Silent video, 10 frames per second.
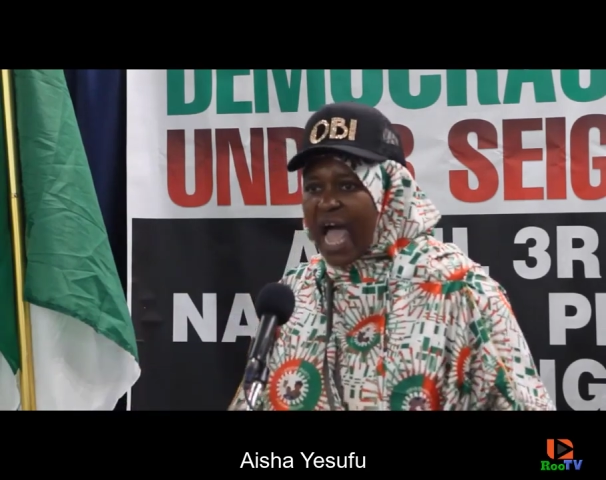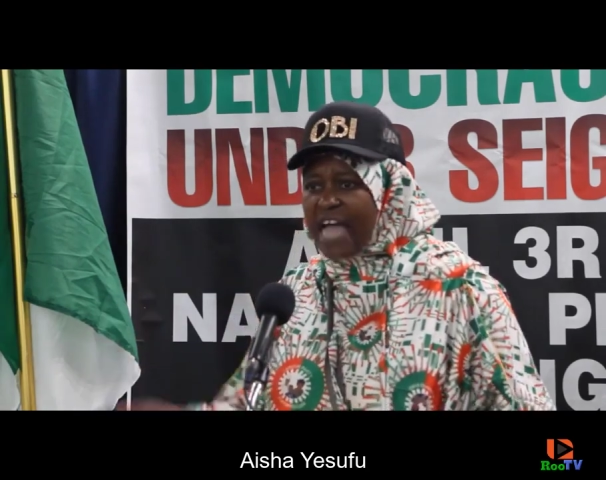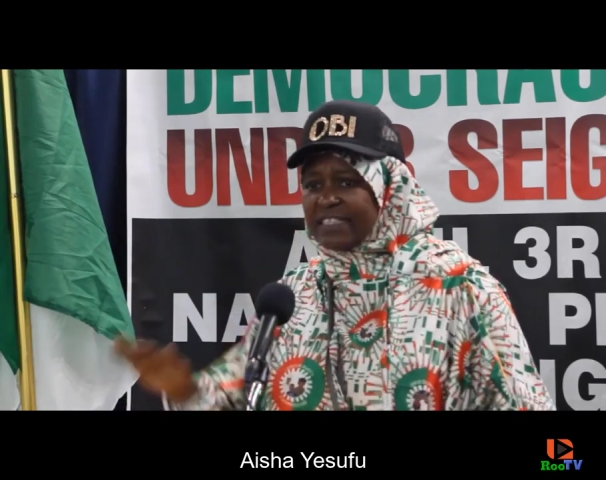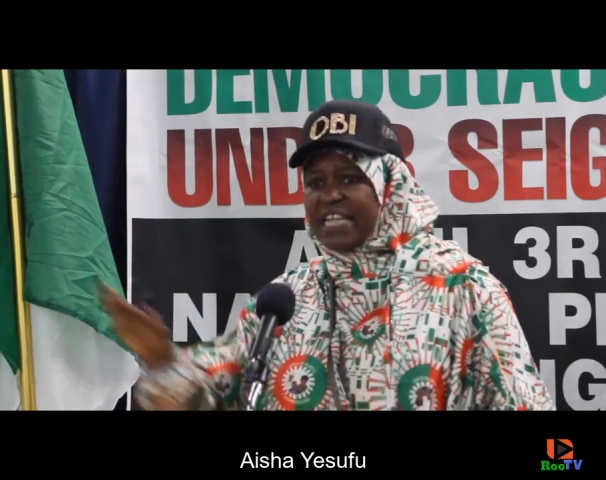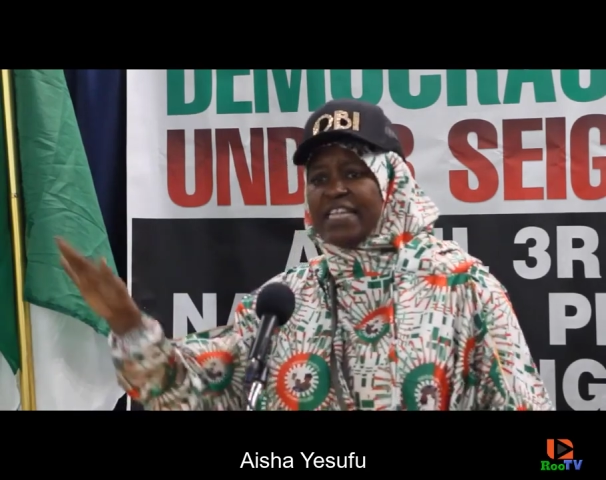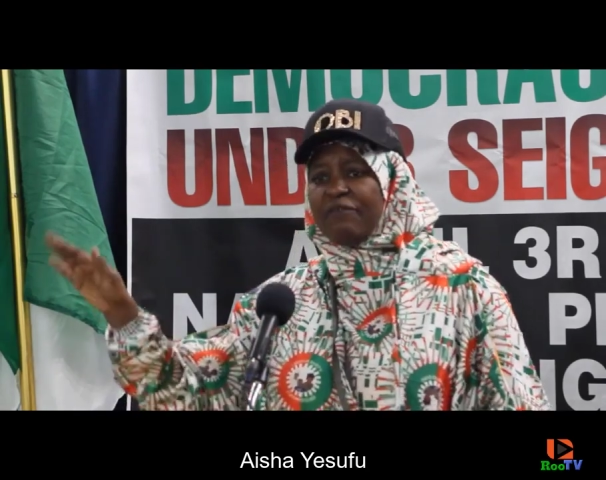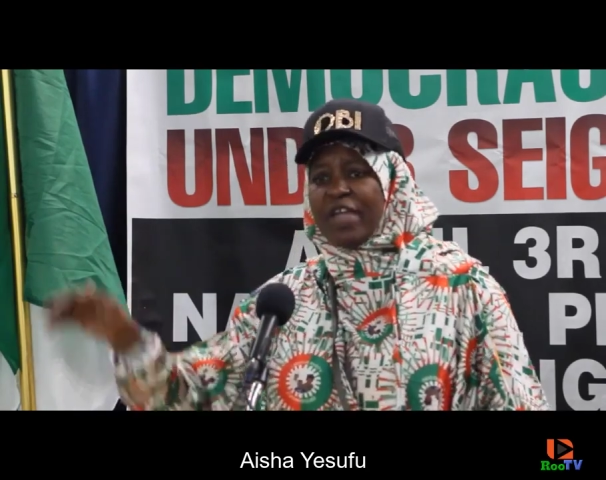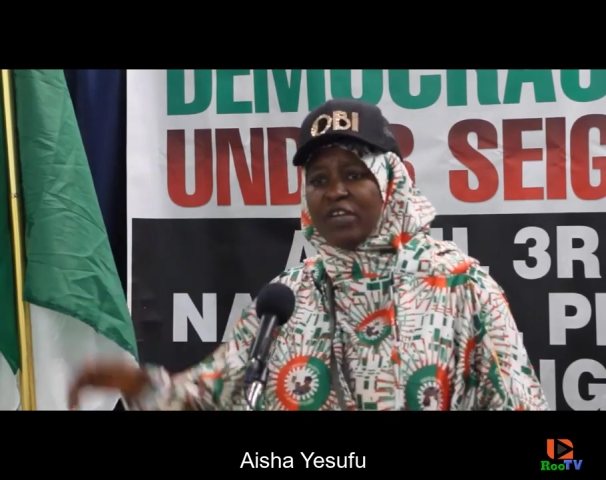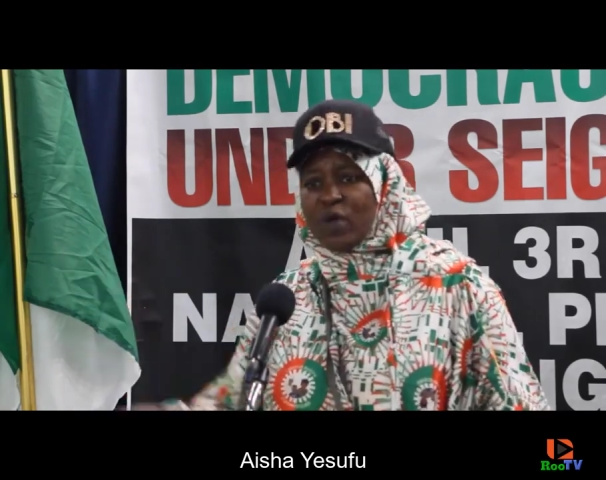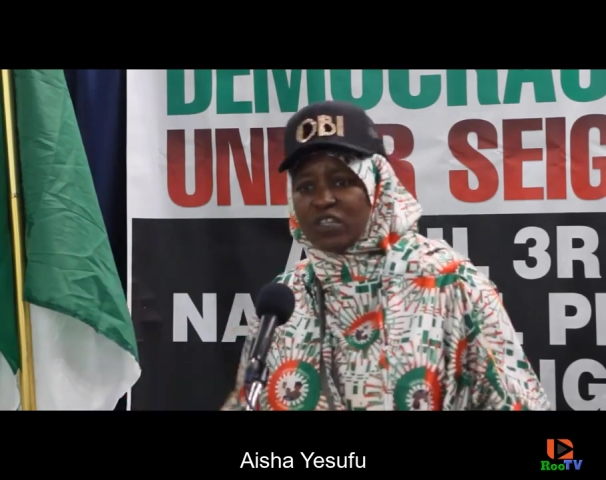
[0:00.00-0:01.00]
As
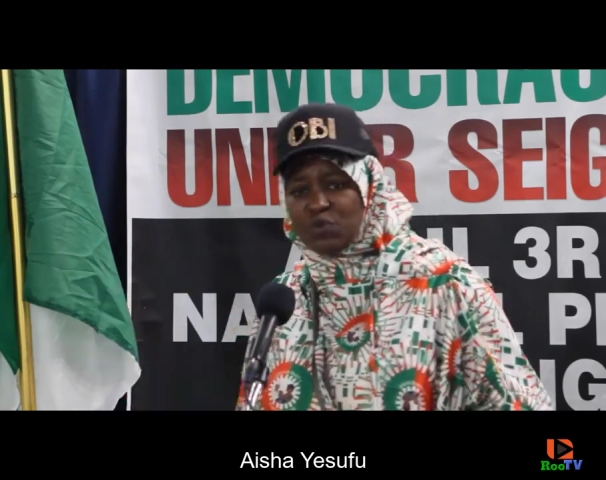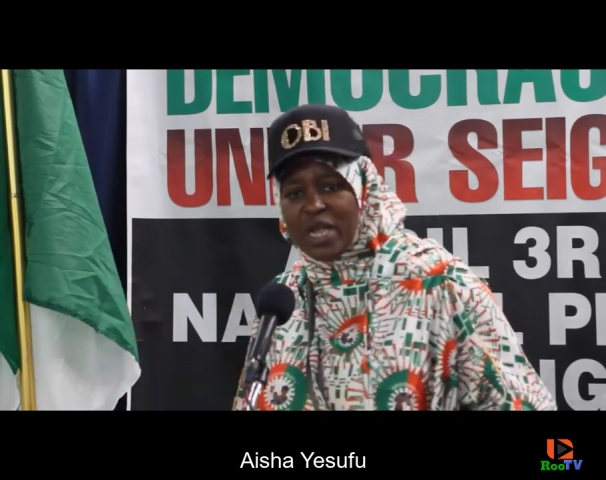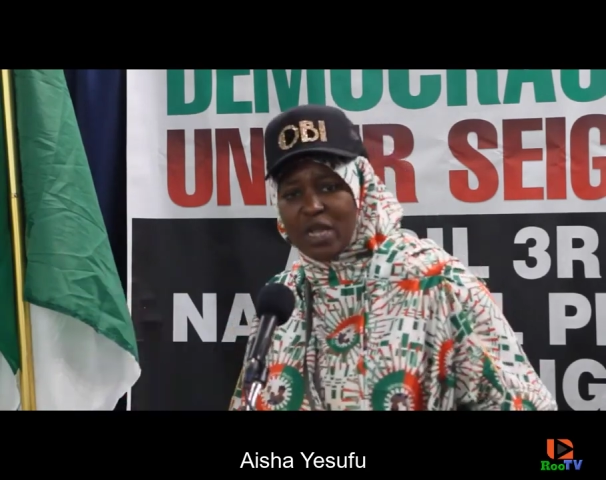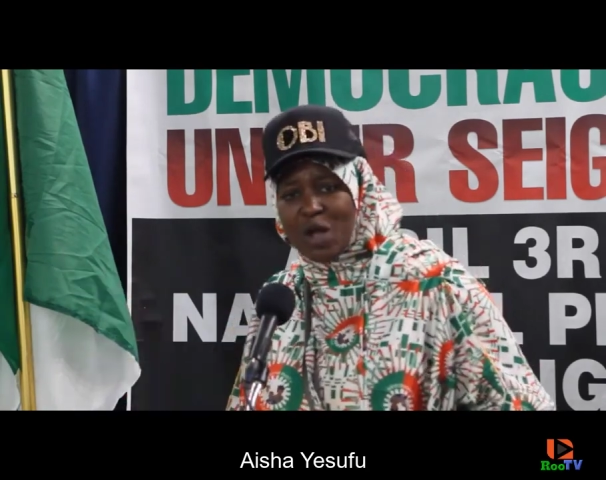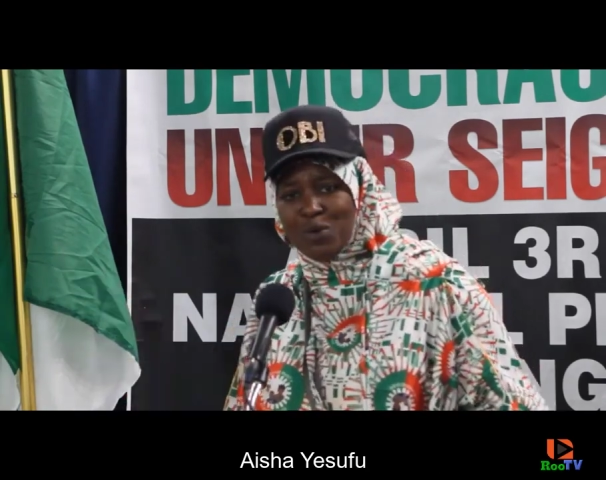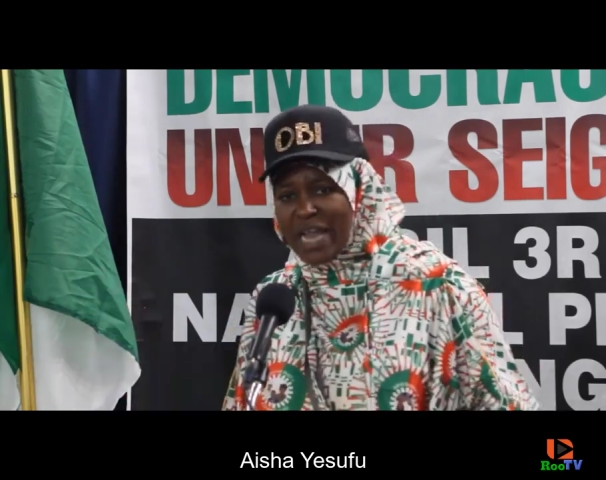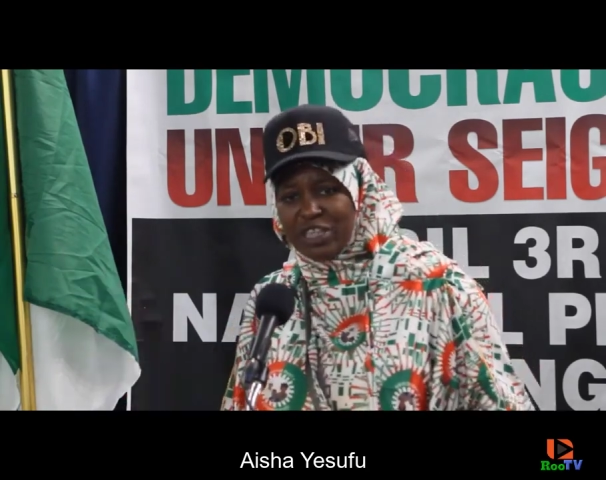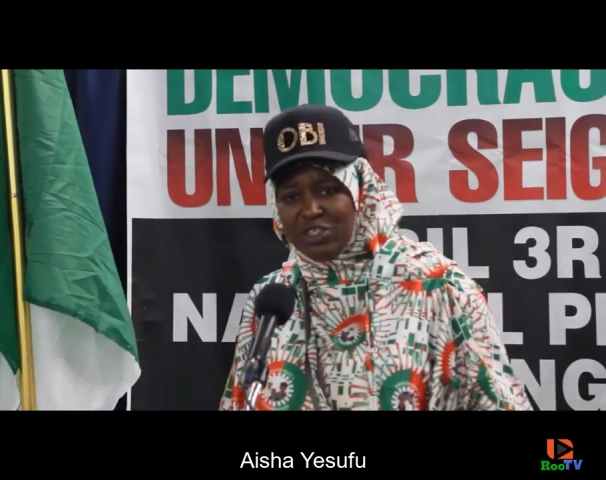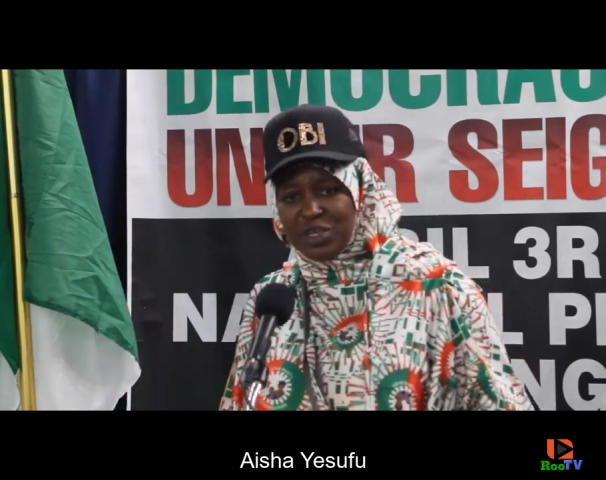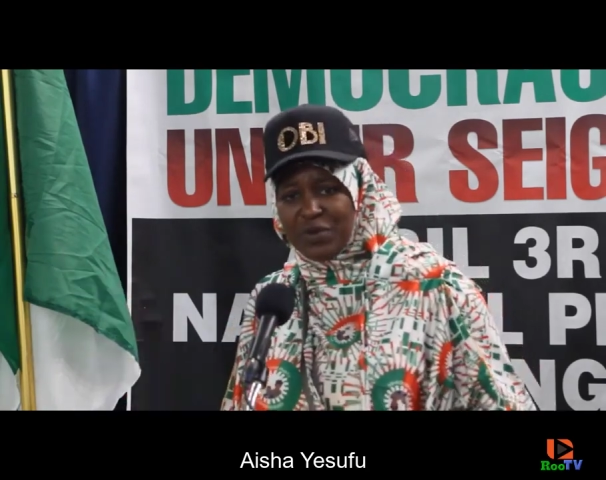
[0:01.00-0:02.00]
individuals, we know
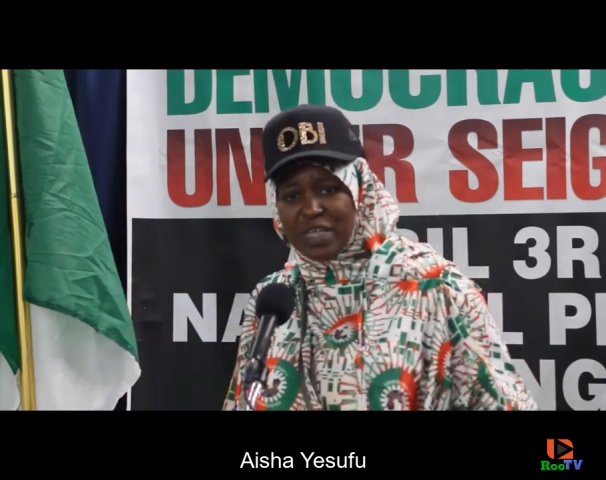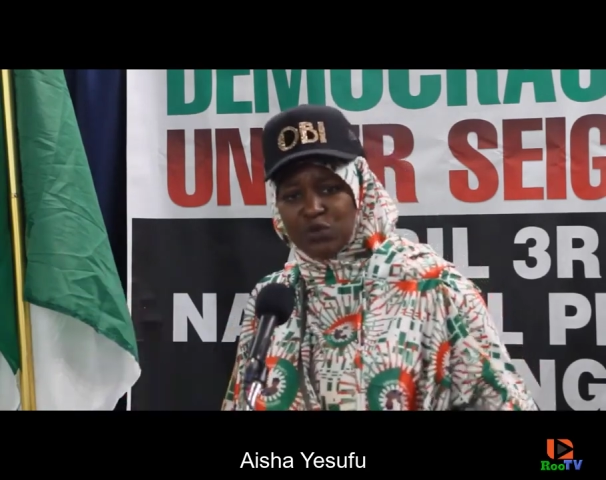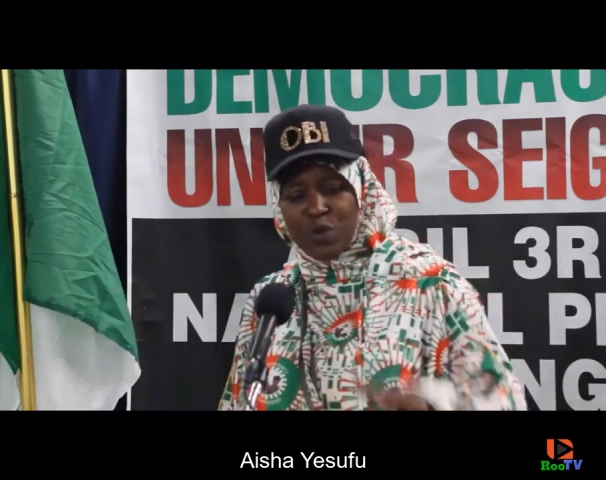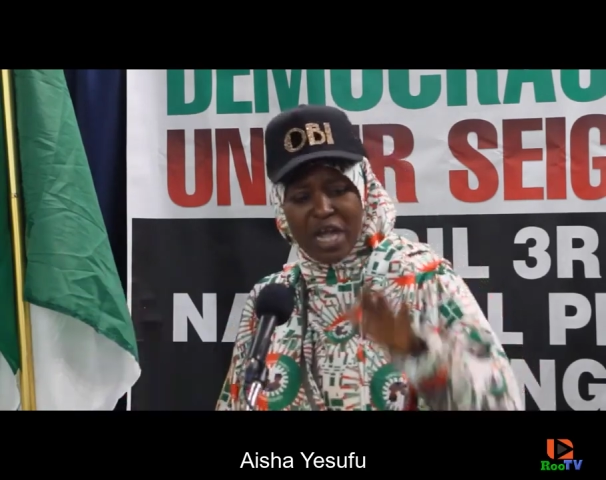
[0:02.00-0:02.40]
Nigerians,